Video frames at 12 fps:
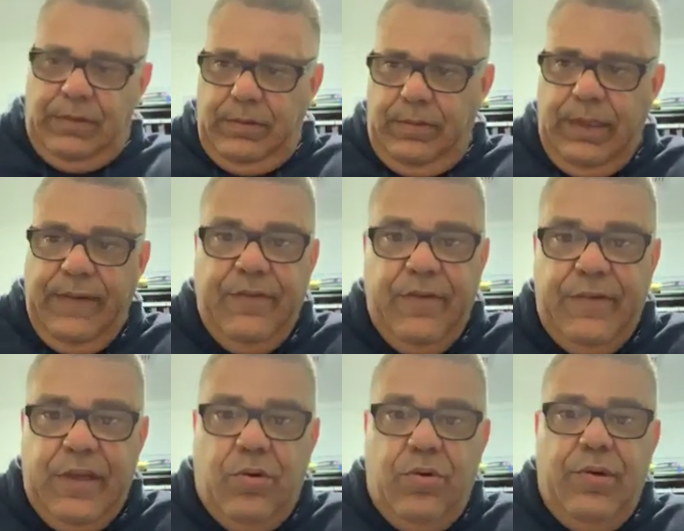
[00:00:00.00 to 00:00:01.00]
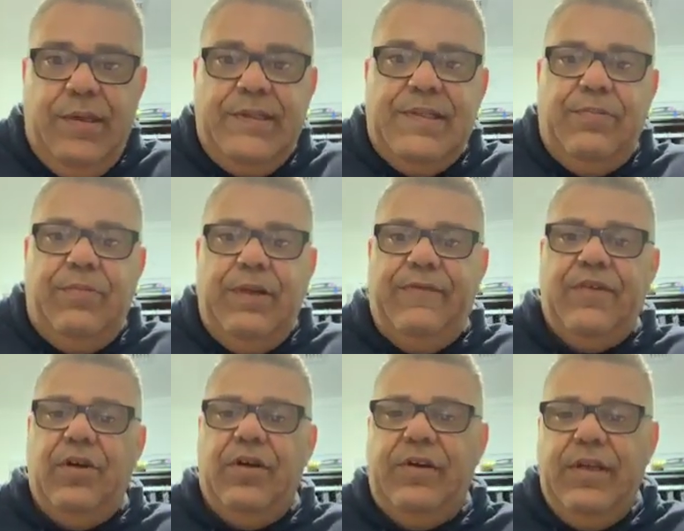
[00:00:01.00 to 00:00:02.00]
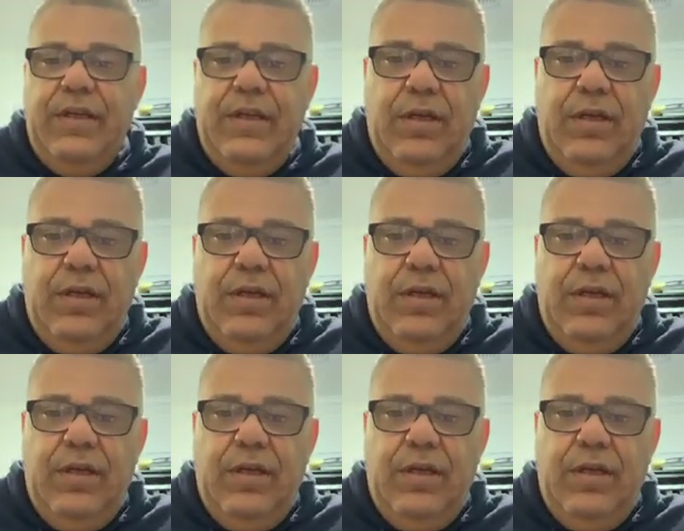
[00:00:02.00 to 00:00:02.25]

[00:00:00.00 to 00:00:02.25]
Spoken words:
whatever of the coins that we've got